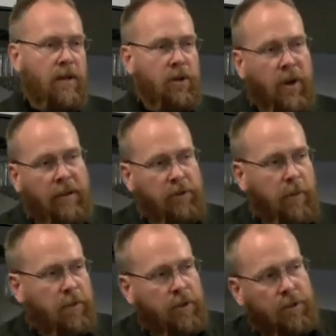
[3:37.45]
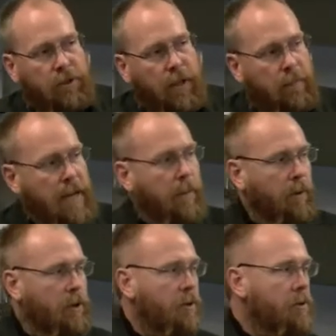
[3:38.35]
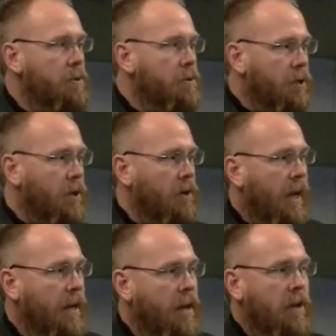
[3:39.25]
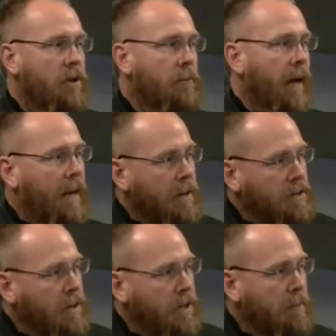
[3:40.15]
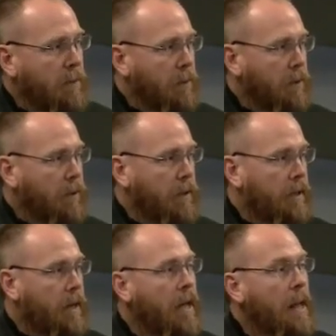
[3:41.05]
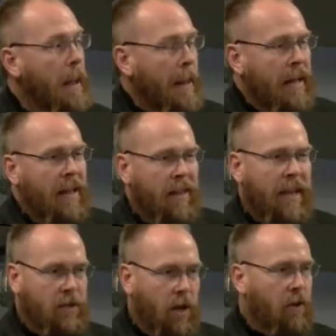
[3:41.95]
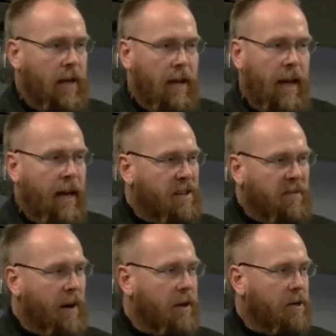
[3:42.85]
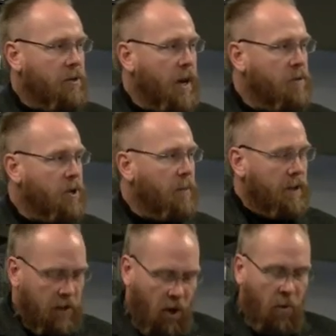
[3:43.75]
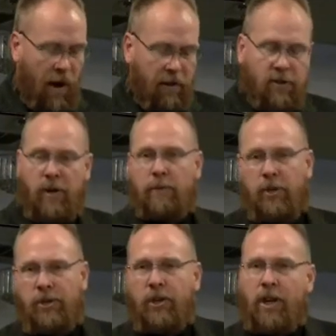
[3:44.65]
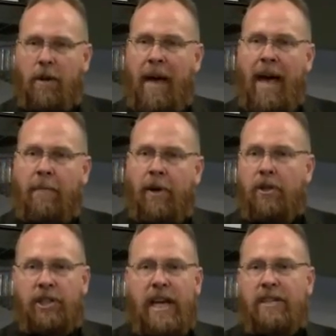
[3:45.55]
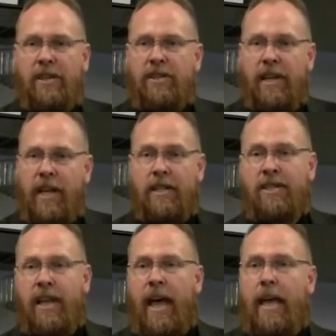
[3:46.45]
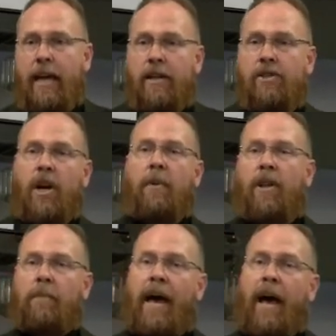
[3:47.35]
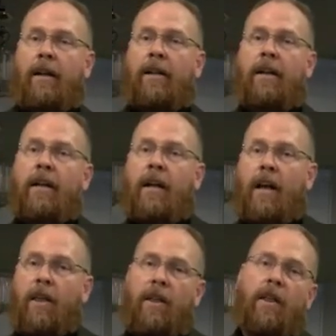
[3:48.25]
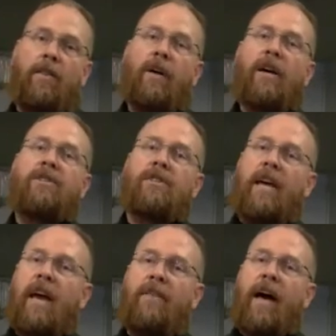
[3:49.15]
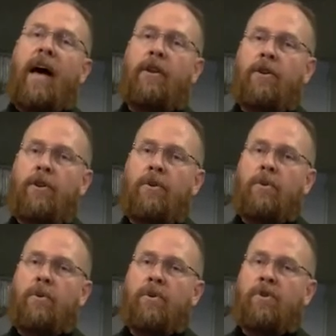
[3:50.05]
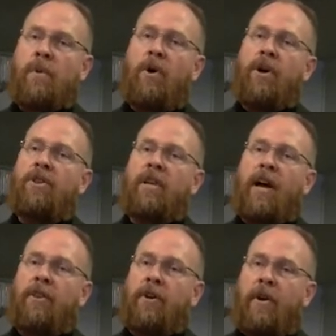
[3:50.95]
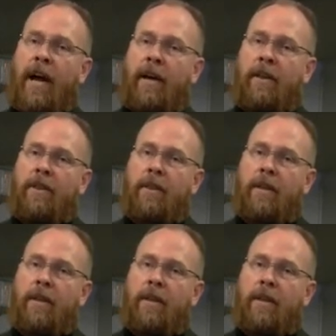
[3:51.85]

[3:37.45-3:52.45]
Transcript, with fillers: You'll have scriptures that people use, you know, like your body is the temple and things along that line. It's very good scripture, but nowhere in the scripture is there a commandment or Jesus didn't say in the Sermon on the Mount, Thus saith I unto you, smoketh not the kraken.